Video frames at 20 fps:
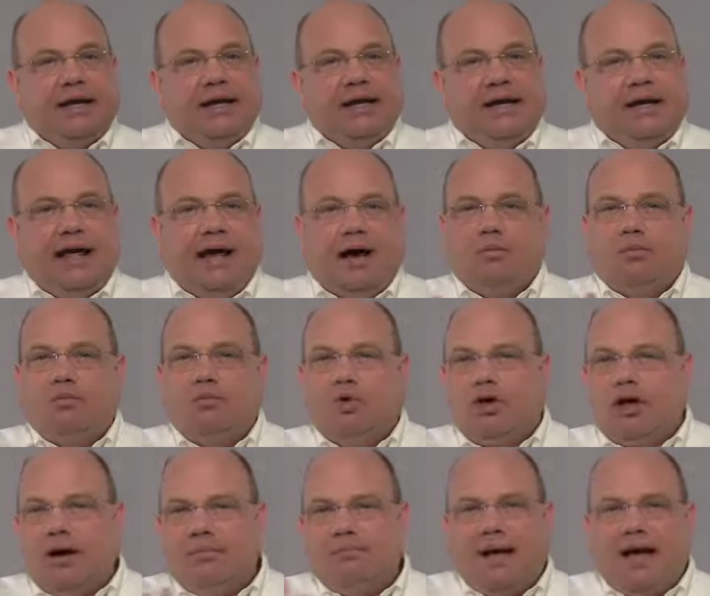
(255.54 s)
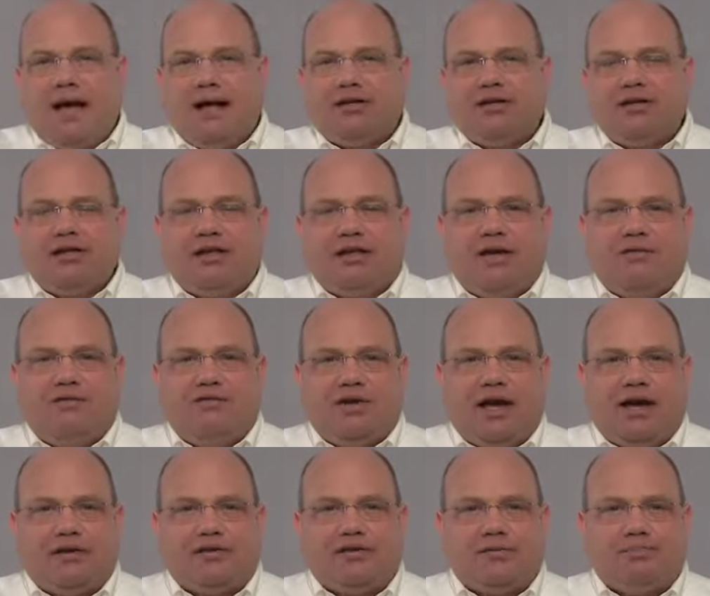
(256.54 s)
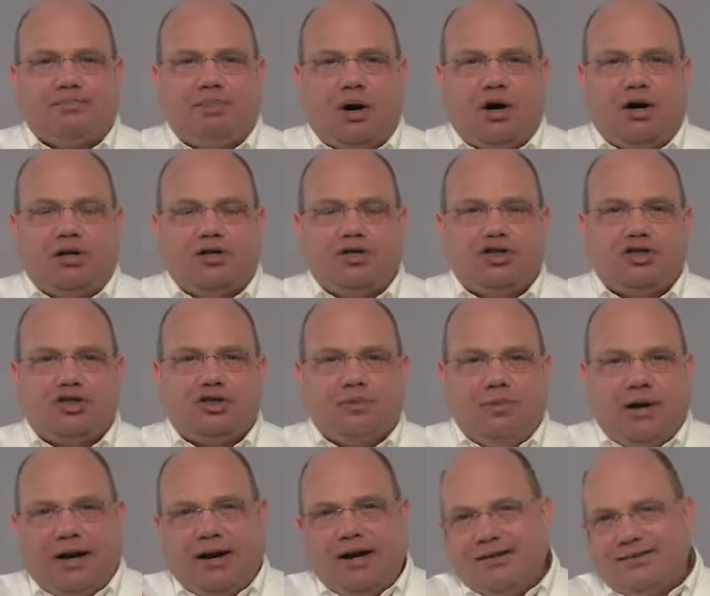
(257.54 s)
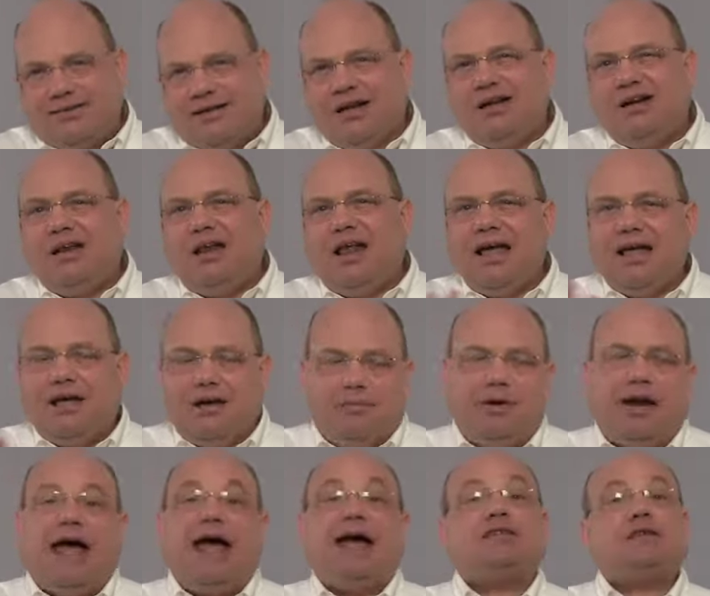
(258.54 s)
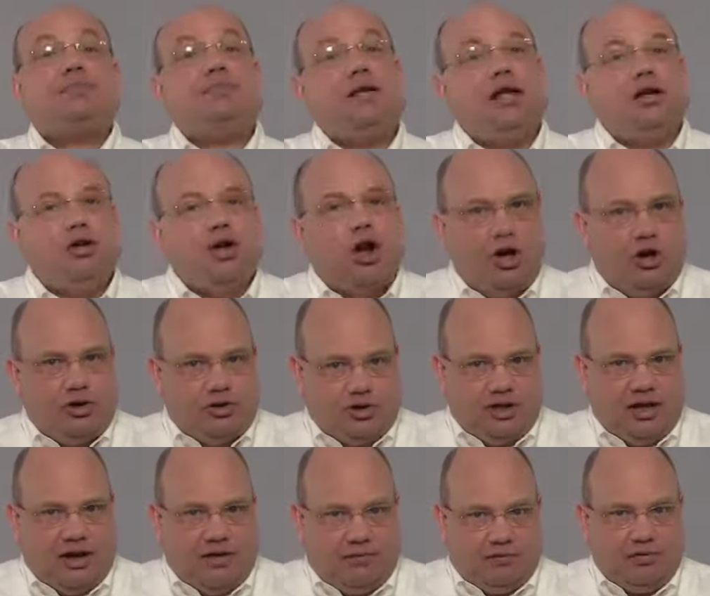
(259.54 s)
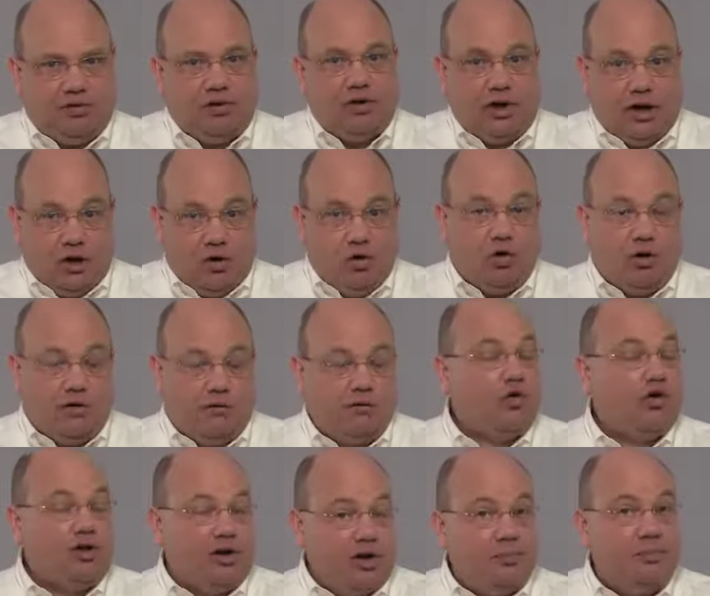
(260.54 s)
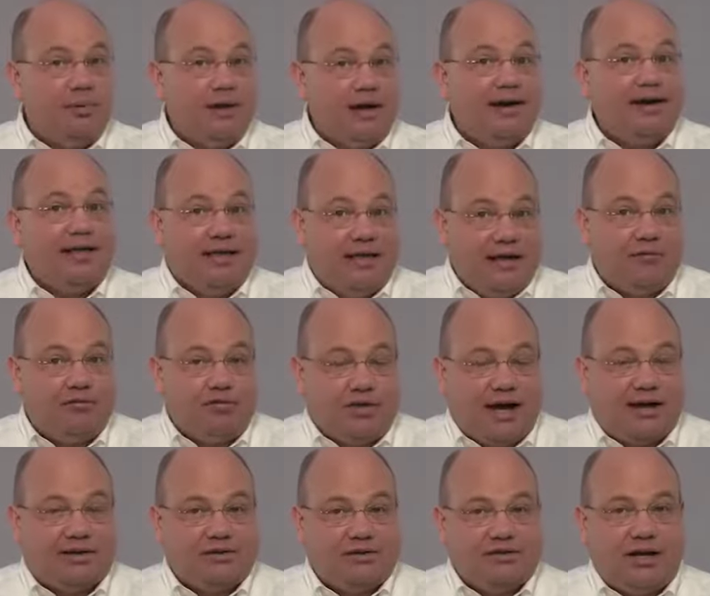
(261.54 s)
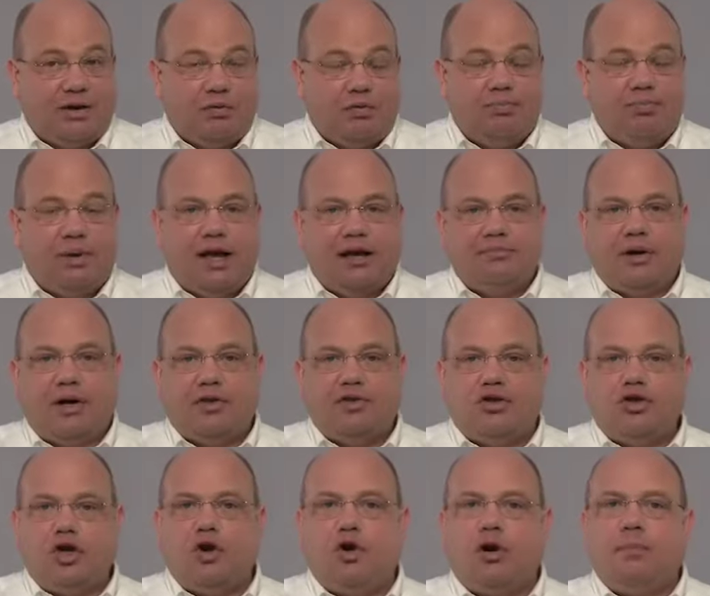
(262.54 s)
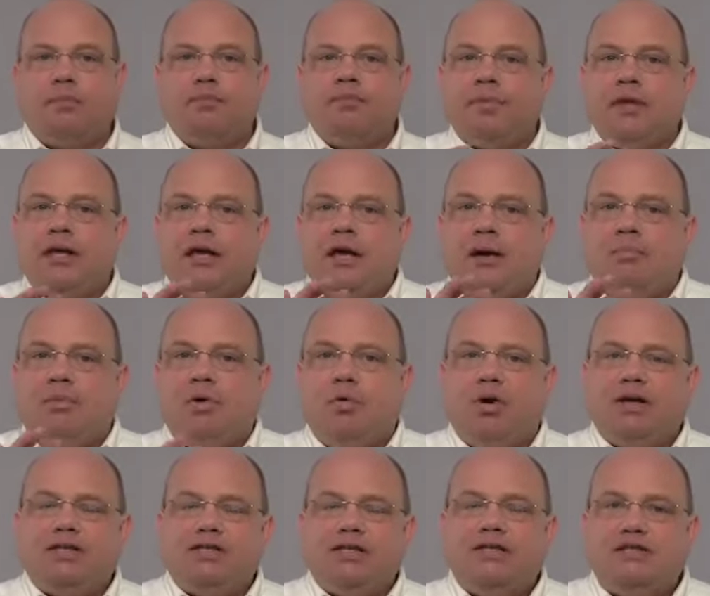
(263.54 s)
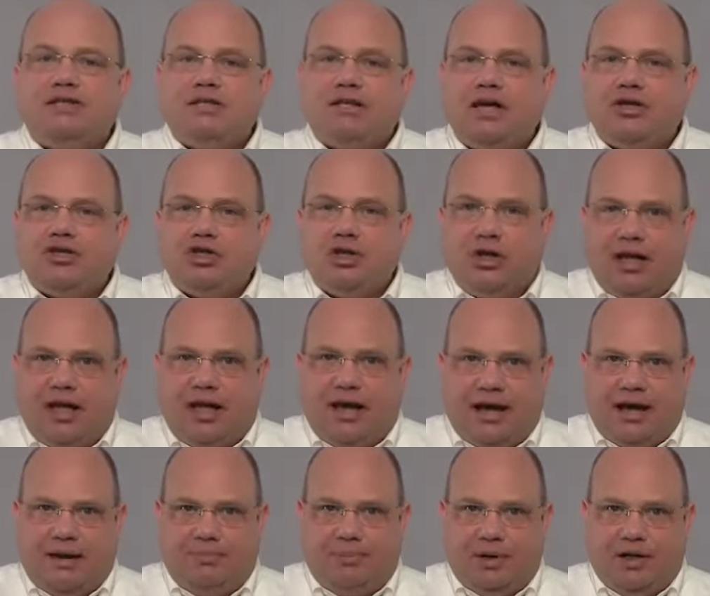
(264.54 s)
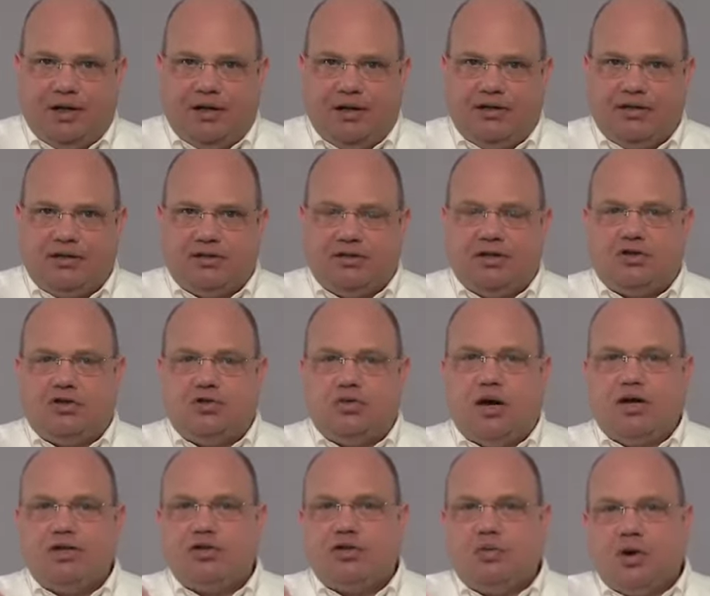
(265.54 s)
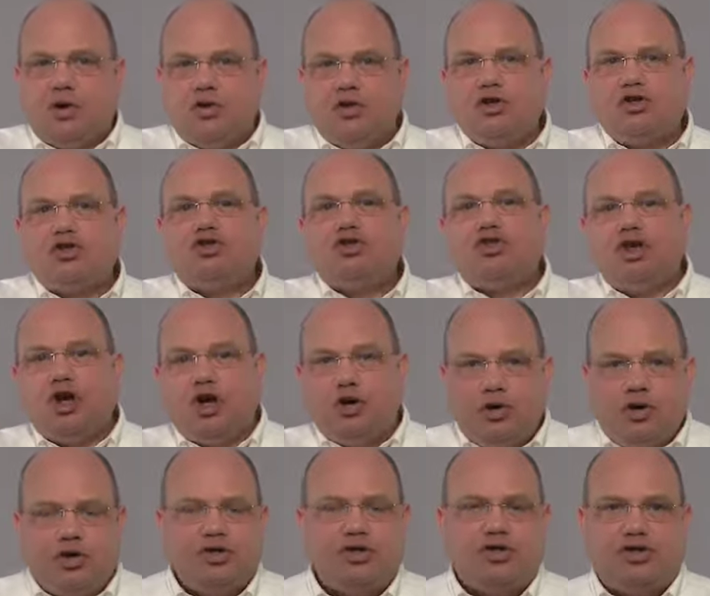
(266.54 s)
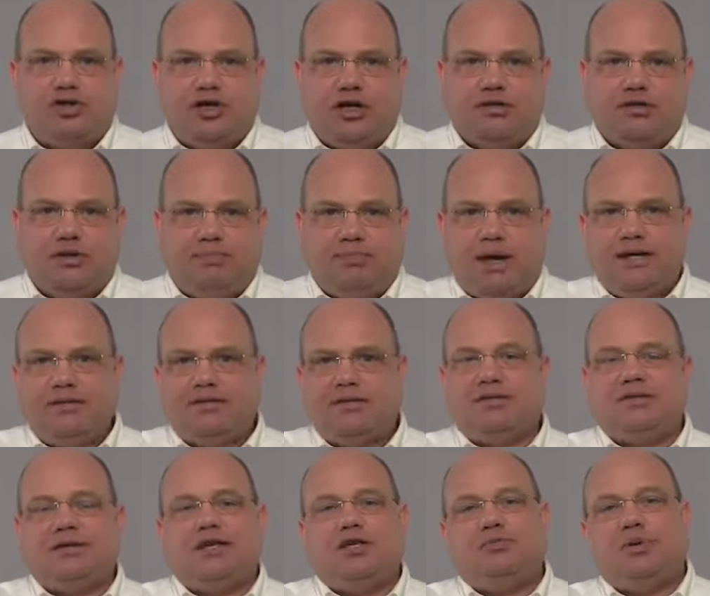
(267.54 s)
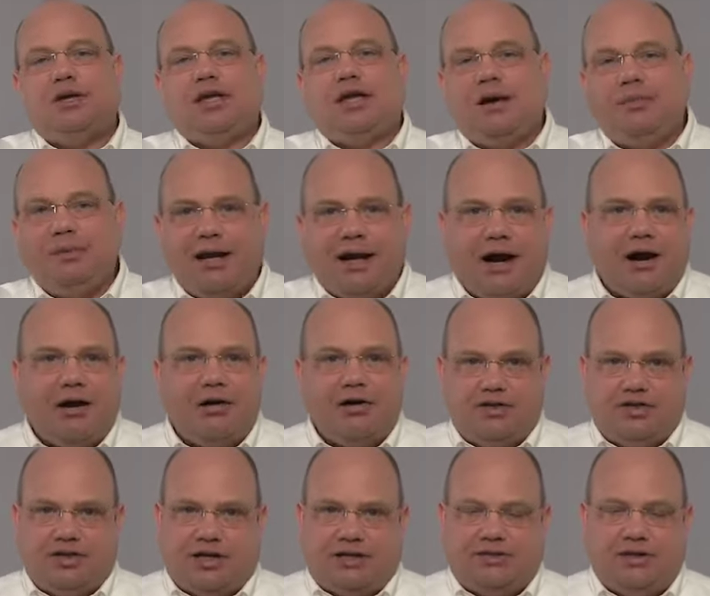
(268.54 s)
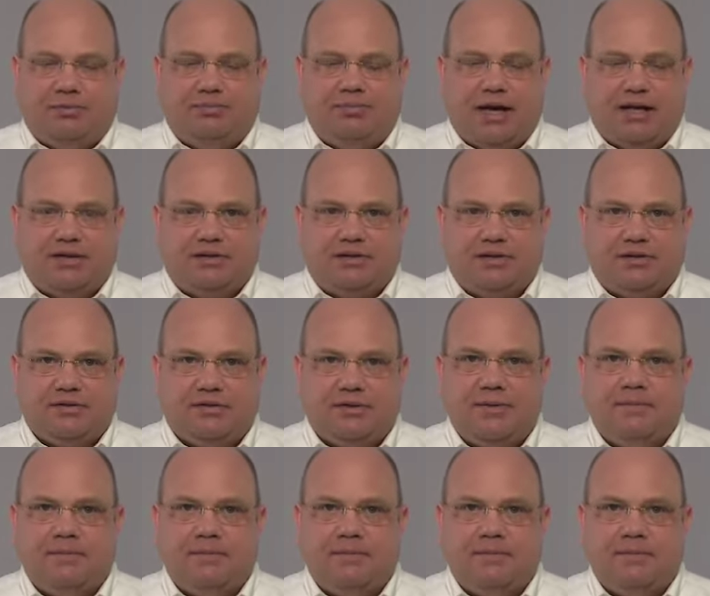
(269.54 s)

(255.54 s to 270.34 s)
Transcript: Now, we'll come back to the gift taxes part in just a minute. It has to be a large gift in order for there to be any gift taxes that were paid by the donor. But what's essentially happening in the situation where the donor's adjusted basis is becoming our adjusted basis